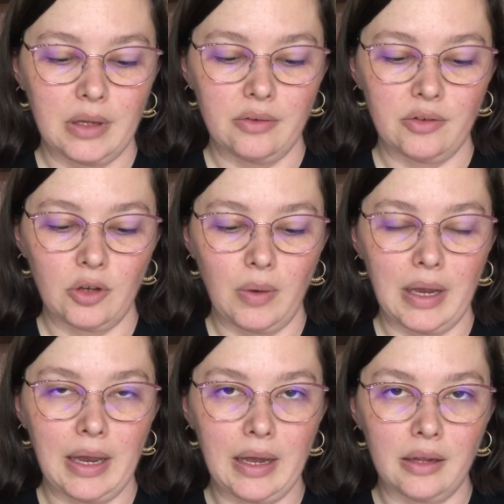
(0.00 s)
So I
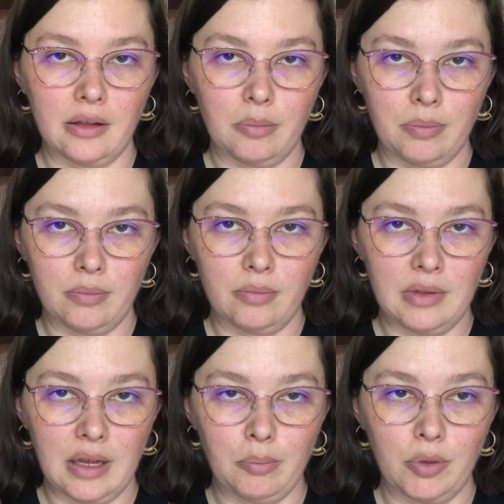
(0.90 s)
had
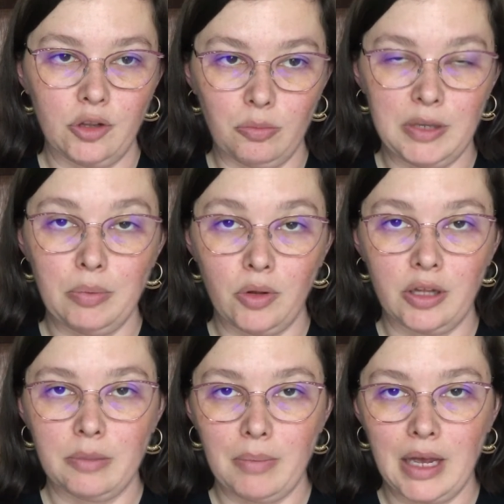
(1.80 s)
them put their people on
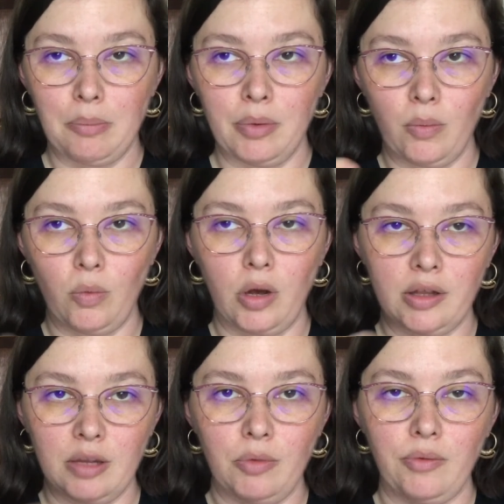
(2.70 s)
the map and walk
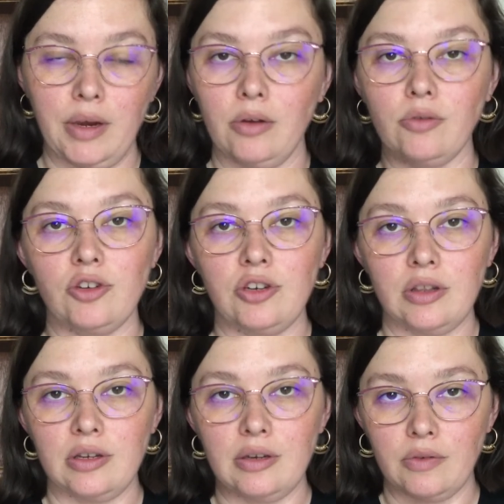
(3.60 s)
them around to
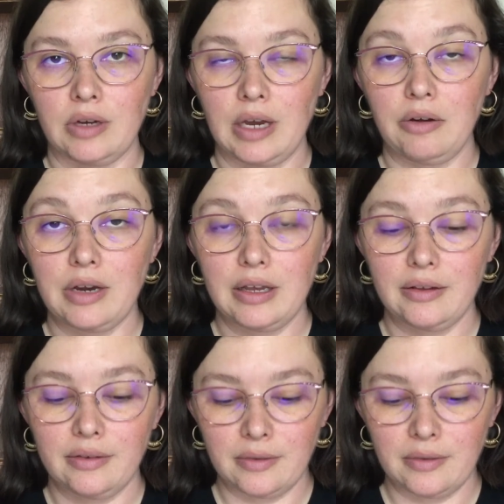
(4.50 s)
the different areas.